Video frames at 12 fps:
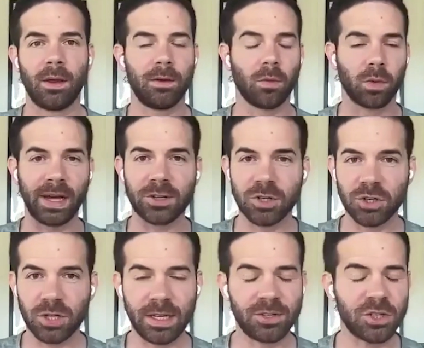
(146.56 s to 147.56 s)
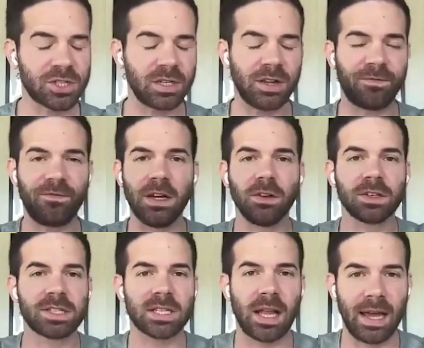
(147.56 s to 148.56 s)
relationship. It just, it
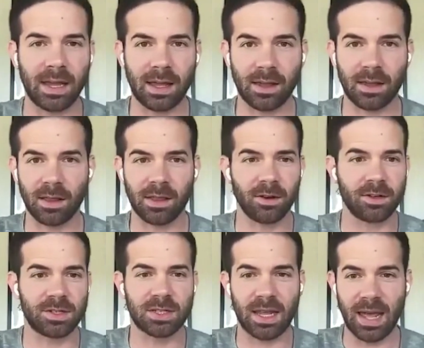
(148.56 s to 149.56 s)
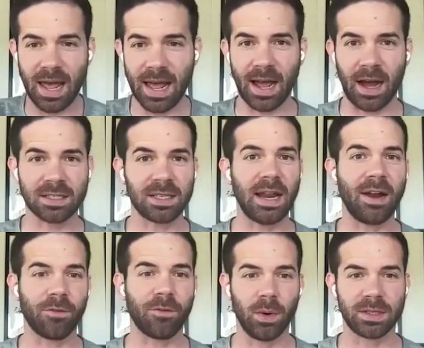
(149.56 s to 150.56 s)
feels like there's chaos in
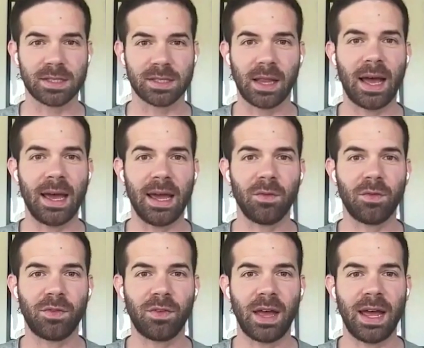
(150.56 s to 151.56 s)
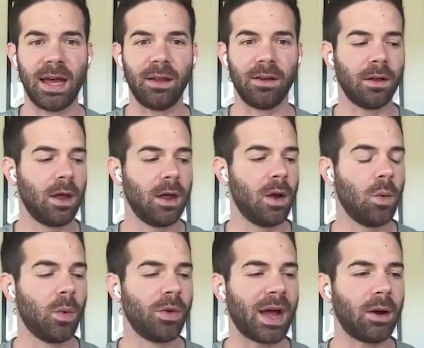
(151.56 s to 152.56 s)
everyone's life. Yeah. And
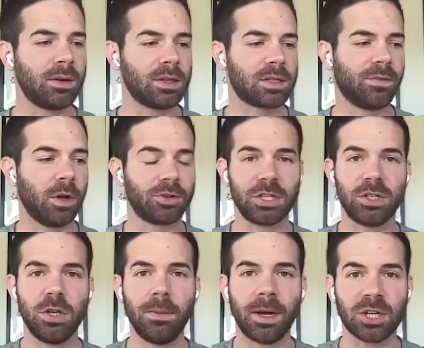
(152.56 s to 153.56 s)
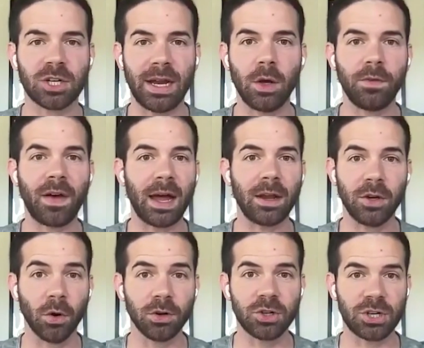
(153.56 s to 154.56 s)
without divulging too much, I know you've had
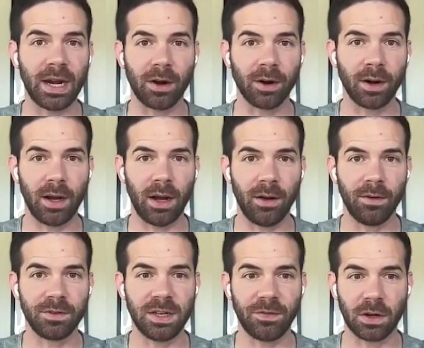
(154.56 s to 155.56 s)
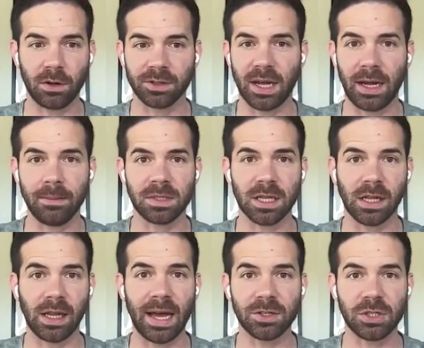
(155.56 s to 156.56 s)
your share of difficult times in the
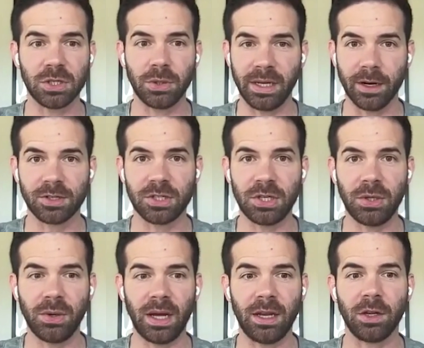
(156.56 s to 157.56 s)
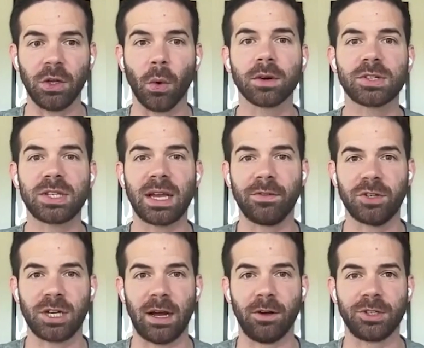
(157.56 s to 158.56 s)
last two years too. And your set of
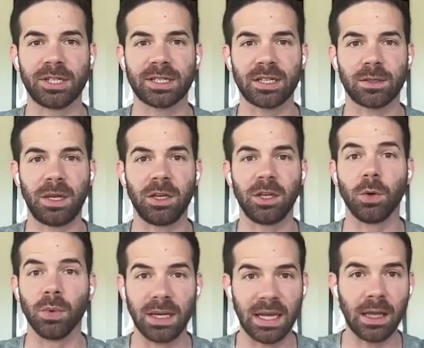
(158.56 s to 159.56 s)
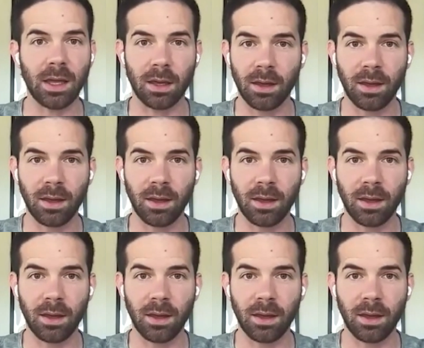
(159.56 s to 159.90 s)
challenges has been unique